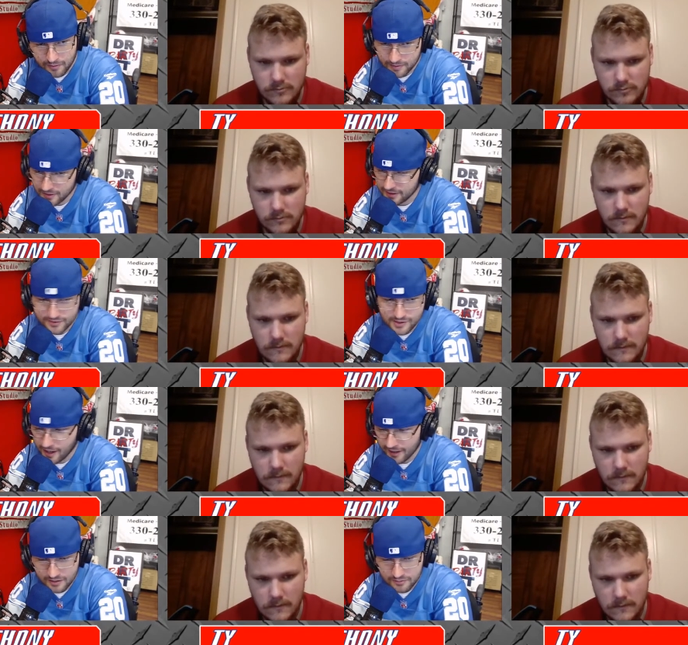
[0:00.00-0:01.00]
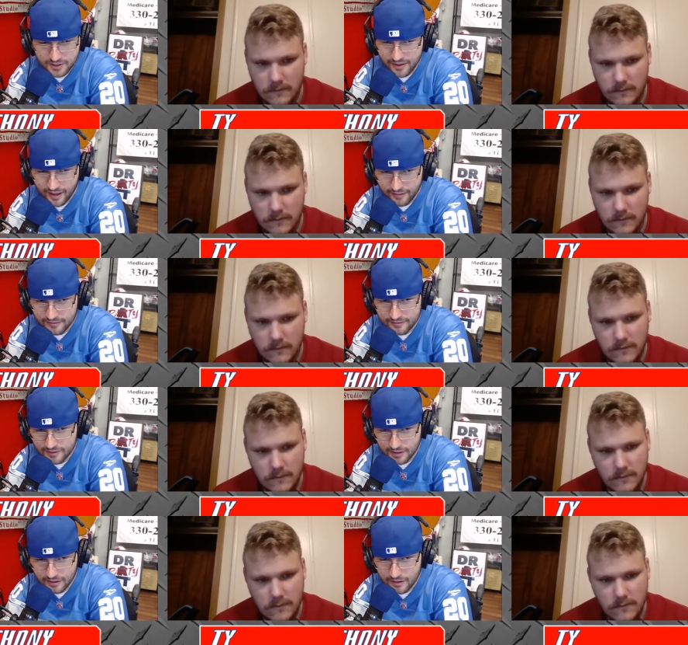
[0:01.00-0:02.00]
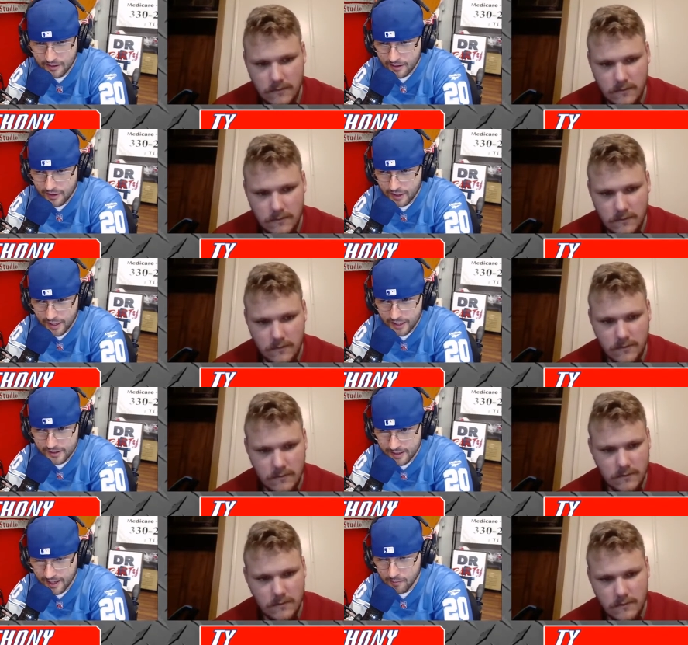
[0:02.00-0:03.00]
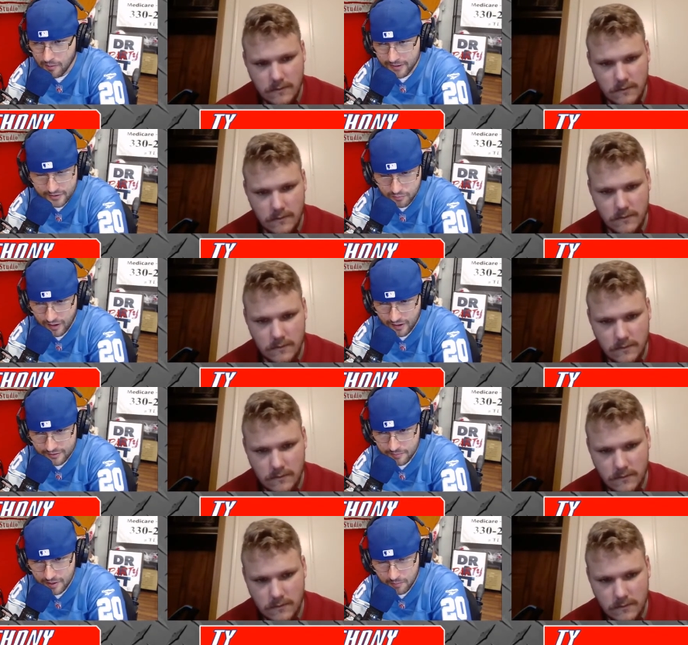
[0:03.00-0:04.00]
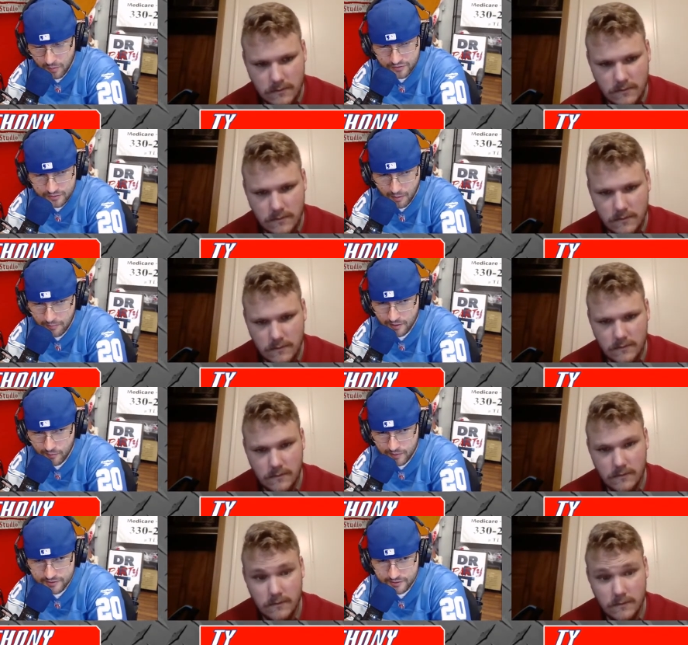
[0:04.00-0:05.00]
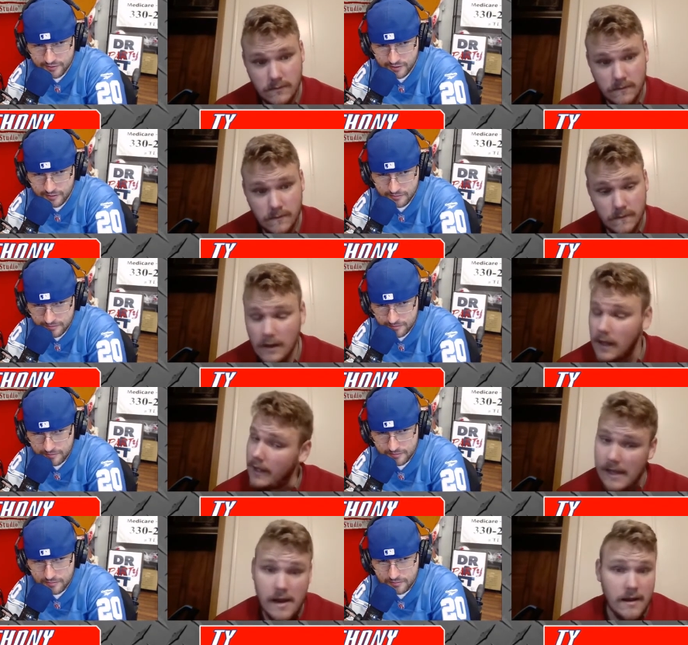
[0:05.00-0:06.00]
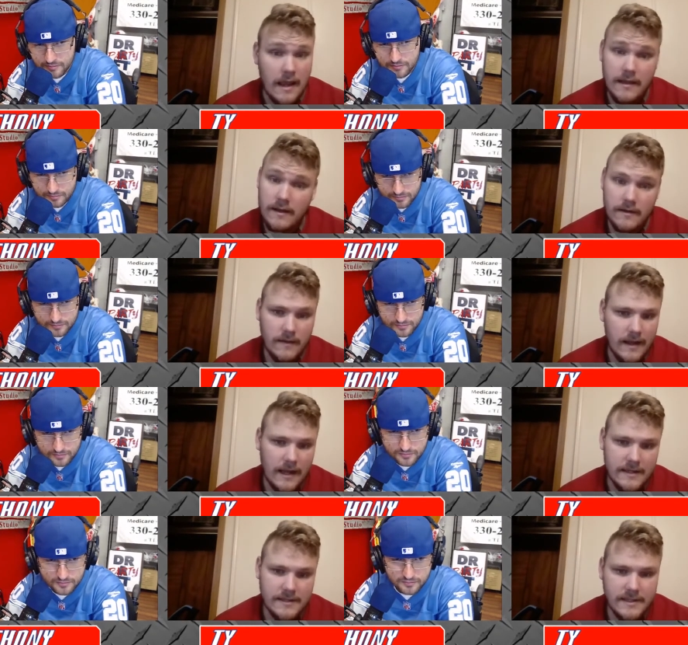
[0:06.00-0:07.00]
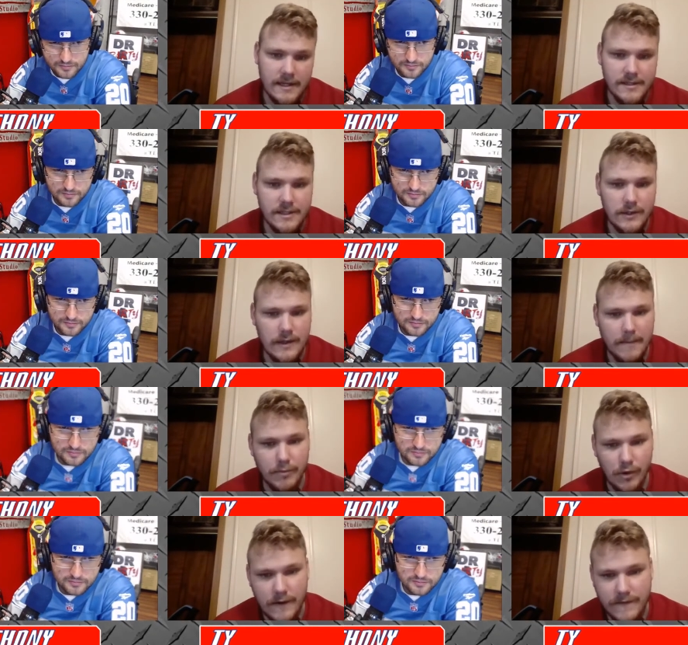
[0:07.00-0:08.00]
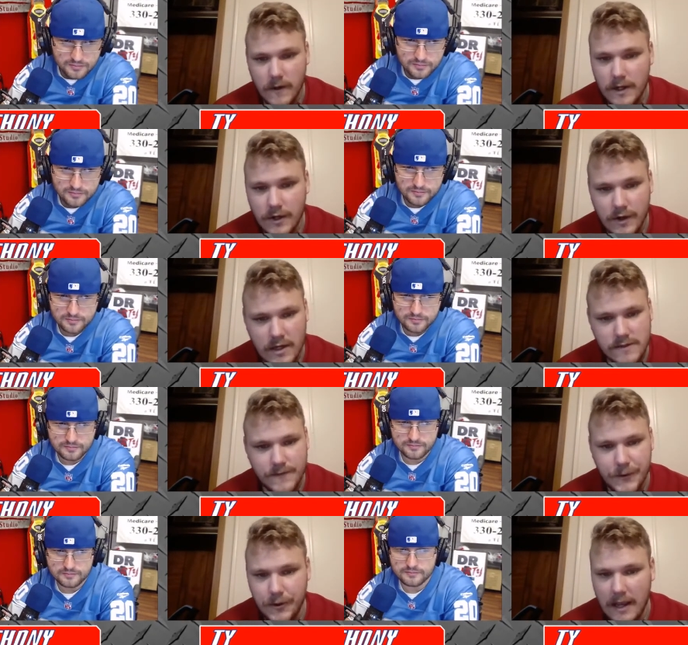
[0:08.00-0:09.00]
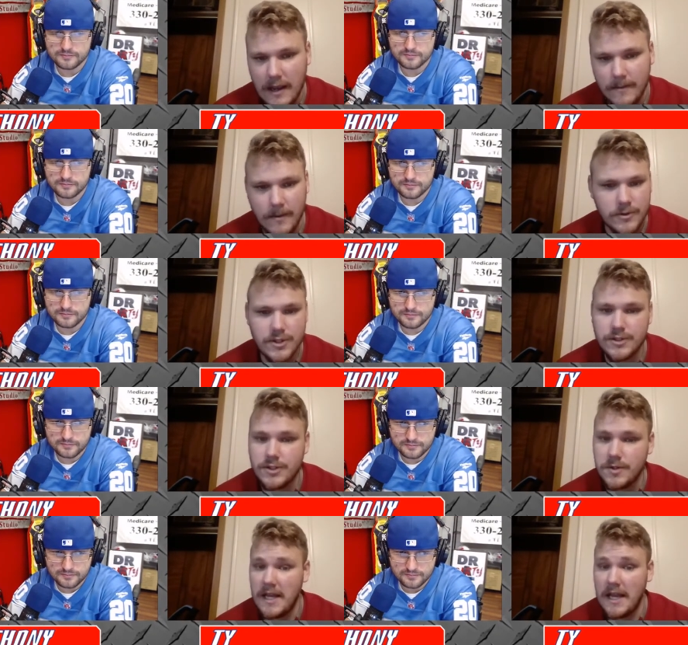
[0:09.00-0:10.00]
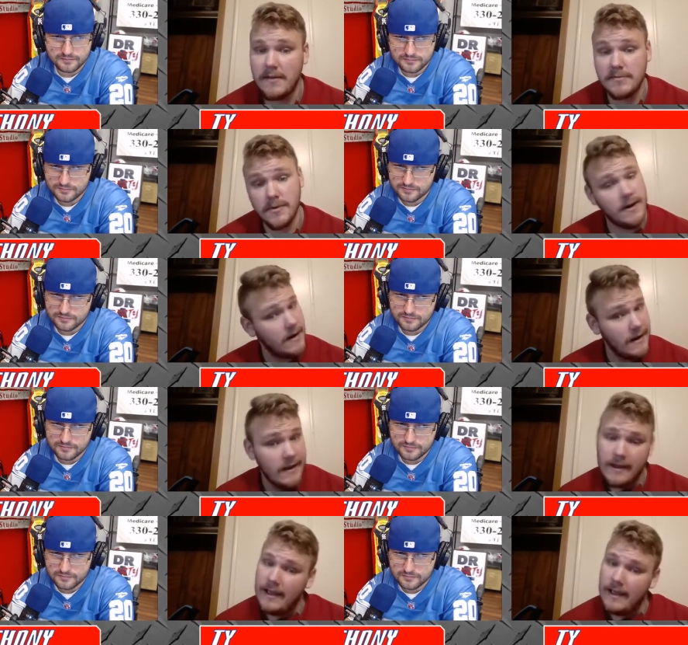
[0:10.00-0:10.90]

Speaker 1: but it's not going to be that this year. And Camo might surprise some people with some upset wins this year.
Speaker 2: Yeah, and, and like I said too, that Brookfield and Crestview game, those are two games where